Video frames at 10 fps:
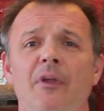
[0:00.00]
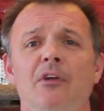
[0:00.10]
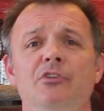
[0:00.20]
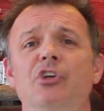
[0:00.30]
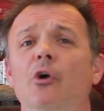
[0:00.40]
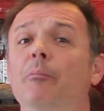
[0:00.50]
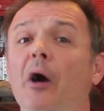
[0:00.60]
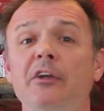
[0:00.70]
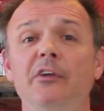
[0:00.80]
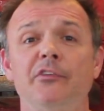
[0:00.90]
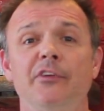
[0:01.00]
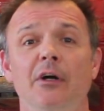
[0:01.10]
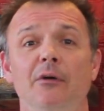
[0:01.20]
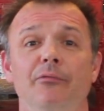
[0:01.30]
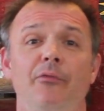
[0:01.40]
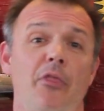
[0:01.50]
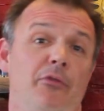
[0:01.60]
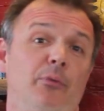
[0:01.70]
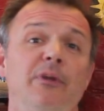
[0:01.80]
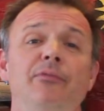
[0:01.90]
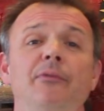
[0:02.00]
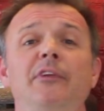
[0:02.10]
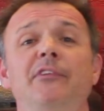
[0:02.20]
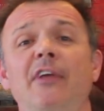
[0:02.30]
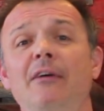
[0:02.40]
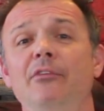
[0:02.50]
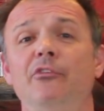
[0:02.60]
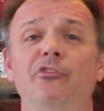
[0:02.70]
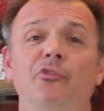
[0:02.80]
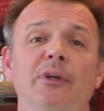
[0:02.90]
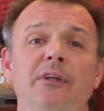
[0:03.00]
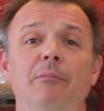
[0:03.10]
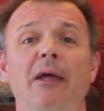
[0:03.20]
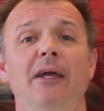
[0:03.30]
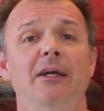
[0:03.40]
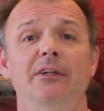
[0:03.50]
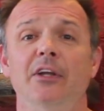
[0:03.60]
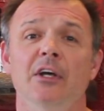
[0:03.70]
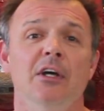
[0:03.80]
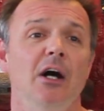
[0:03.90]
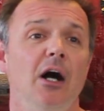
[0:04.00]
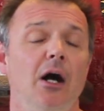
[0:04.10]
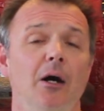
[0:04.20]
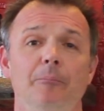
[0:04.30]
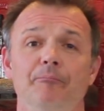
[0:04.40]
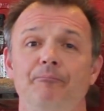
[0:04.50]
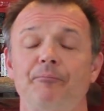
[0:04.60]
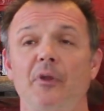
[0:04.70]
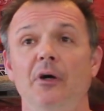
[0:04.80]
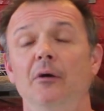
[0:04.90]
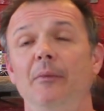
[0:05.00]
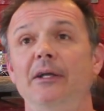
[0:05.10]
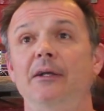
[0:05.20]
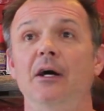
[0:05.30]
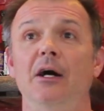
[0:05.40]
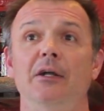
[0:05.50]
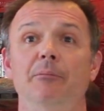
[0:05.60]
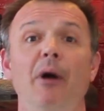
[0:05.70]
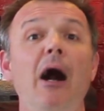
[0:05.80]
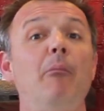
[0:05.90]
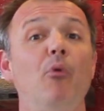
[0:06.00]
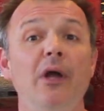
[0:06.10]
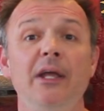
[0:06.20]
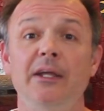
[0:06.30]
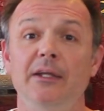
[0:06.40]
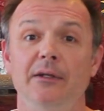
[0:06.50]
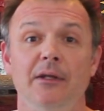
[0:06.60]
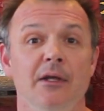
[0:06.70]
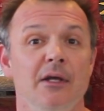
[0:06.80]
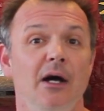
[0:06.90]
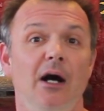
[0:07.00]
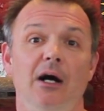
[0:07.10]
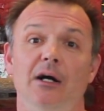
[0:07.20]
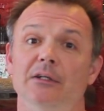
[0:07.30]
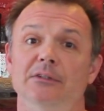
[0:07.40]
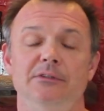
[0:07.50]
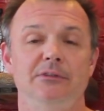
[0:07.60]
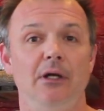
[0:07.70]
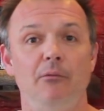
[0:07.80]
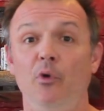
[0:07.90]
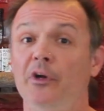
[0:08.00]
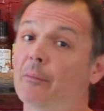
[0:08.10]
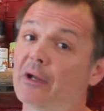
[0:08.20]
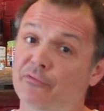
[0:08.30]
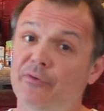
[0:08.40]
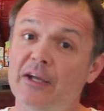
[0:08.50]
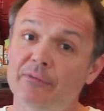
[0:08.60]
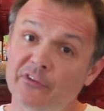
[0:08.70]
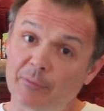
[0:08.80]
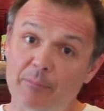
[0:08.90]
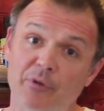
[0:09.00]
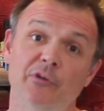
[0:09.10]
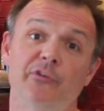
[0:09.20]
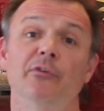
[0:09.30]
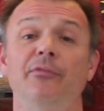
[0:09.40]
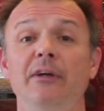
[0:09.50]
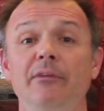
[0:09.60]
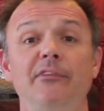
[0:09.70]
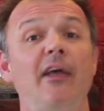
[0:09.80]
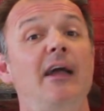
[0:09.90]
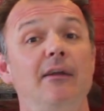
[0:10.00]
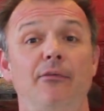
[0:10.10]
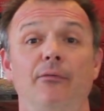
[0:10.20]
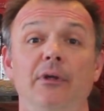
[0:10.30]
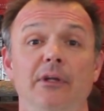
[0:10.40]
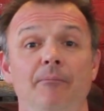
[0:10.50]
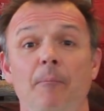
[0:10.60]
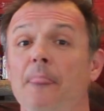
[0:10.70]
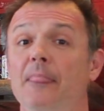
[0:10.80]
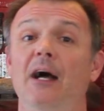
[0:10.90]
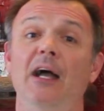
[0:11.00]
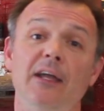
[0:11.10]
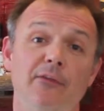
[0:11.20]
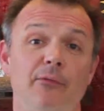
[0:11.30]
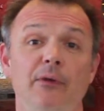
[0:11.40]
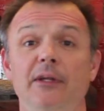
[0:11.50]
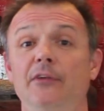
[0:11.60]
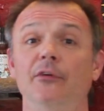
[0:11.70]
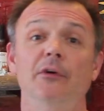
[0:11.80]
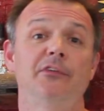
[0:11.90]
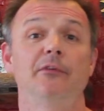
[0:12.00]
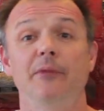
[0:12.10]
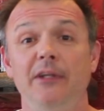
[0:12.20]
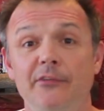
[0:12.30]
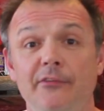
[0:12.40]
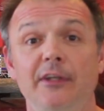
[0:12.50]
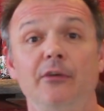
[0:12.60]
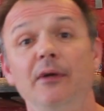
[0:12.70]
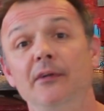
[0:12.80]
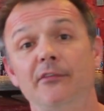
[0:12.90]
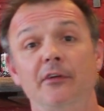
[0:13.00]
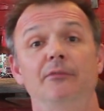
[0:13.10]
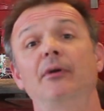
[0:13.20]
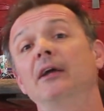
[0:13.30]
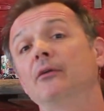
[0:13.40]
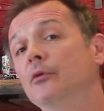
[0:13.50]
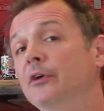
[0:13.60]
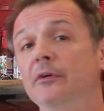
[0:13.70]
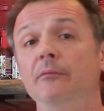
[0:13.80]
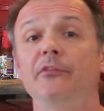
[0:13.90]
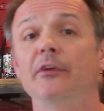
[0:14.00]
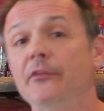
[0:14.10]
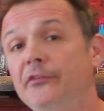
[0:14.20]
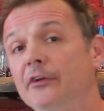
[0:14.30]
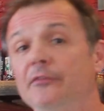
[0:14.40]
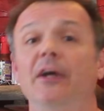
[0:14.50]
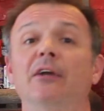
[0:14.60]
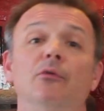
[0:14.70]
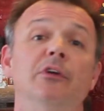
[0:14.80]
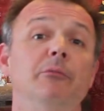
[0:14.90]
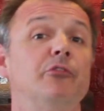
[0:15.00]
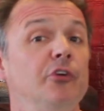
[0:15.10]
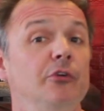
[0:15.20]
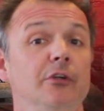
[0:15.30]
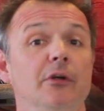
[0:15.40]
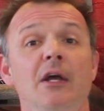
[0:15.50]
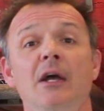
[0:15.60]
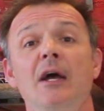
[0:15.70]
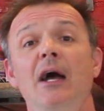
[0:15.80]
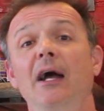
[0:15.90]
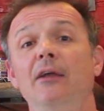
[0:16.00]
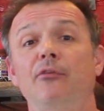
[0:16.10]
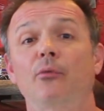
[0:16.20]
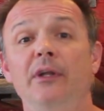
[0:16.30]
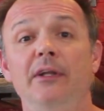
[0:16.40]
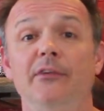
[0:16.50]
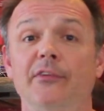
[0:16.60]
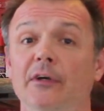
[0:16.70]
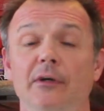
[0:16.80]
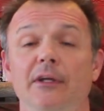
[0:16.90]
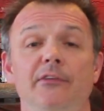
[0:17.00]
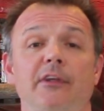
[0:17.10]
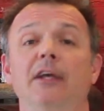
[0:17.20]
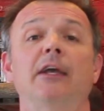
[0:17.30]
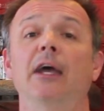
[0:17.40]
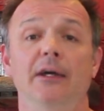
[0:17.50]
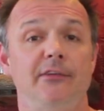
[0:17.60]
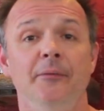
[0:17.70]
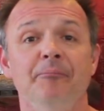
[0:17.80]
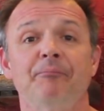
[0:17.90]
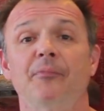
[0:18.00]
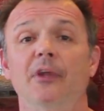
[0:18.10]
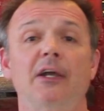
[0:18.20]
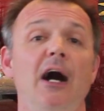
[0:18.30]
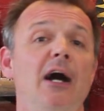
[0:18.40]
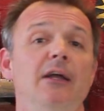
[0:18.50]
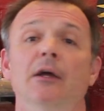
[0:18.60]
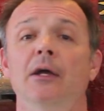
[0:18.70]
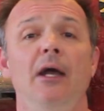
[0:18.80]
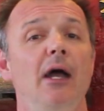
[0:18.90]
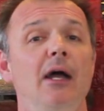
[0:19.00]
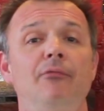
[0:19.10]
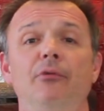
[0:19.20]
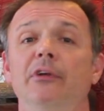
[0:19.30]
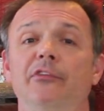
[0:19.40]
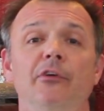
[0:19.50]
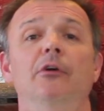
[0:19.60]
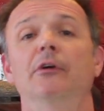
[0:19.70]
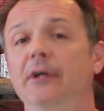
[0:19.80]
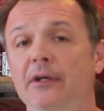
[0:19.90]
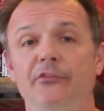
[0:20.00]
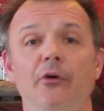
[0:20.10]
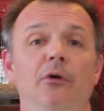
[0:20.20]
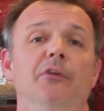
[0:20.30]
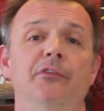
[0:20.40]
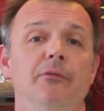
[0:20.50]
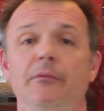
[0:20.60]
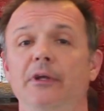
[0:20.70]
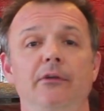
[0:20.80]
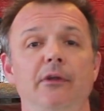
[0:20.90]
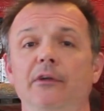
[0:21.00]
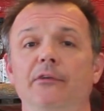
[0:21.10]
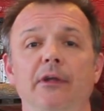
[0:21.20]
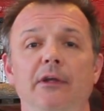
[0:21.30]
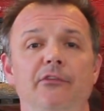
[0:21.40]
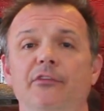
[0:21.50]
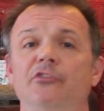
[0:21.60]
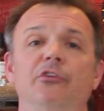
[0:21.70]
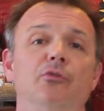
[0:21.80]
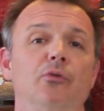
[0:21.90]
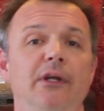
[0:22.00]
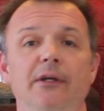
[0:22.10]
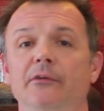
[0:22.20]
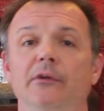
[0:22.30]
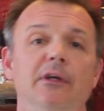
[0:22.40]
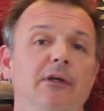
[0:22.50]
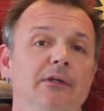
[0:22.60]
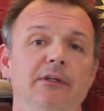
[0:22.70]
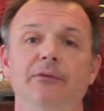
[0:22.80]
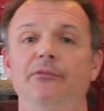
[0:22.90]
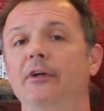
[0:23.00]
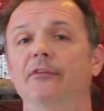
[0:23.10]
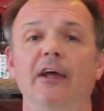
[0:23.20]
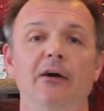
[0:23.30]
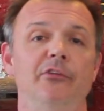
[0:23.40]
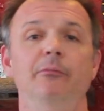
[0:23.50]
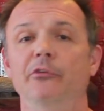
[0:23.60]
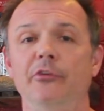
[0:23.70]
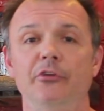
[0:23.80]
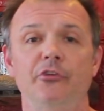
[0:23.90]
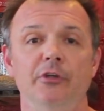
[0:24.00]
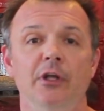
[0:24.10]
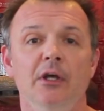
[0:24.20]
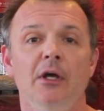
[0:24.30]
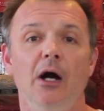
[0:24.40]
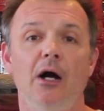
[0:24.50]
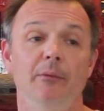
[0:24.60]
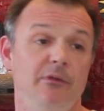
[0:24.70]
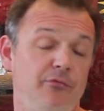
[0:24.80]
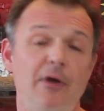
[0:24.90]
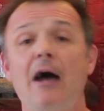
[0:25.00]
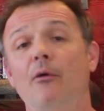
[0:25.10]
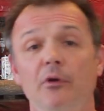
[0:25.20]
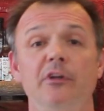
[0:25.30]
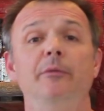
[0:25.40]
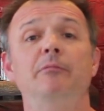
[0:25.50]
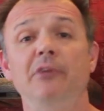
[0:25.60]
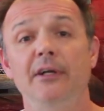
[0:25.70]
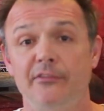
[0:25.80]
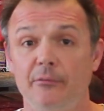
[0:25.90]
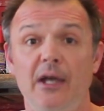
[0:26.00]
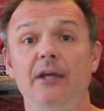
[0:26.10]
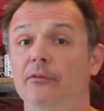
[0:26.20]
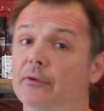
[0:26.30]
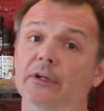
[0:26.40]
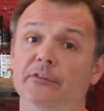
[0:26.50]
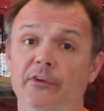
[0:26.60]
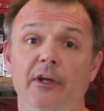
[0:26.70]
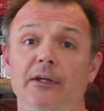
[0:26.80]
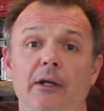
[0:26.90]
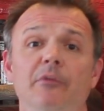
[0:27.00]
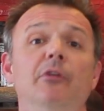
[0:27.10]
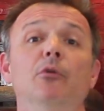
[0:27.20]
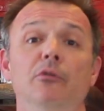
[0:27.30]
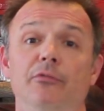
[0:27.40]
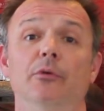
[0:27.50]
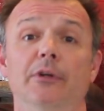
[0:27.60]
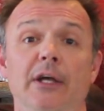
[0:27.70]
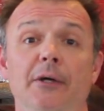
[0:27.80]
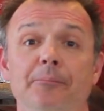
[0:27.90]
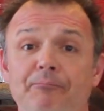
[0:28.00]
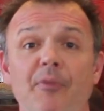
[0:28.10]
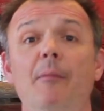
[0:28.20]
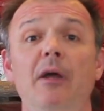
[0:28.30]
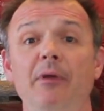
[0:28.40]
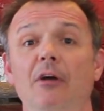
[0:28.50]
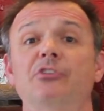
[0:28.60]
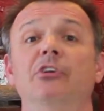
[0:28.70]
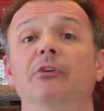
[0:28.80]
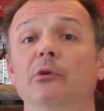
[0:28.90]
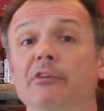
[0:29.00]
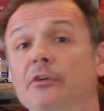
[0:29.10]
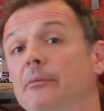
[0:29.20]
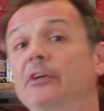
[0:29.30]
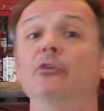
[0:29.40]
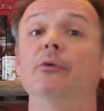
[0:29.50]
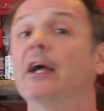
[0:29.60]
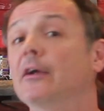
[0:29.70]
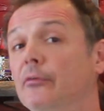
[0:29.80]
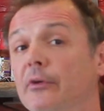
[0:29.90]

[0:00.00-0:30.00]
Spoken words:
Joe Buck Yourself, the 357 String Band, oh my God, Bob Wayne. One of my favorites, my personal favorites, Hank 3. Now, Hank 3 is awesome. He's the grandson of Hank Williams and the son of Hank Williams Jr. Hank 3 is he's kick-ass. The guy, Every song is awesome. He's such a great and gifted and talented musician. In fact, we're going to be playing some Hank 3 here tonight. I'm in the mood for it now. And maybe I'll show you a little me doing Hank 3